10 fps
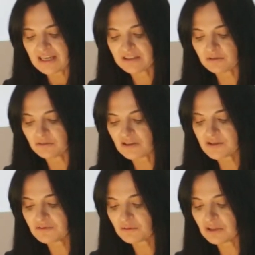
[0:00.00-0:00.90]
and
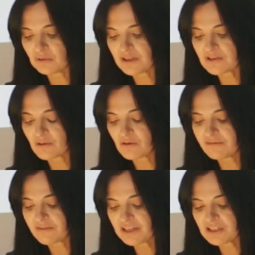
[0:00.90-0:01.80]
2003 UNESCO
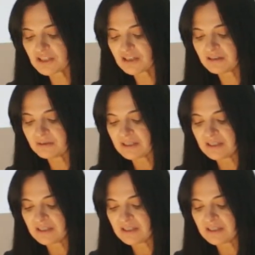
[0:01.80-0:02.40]
Convention.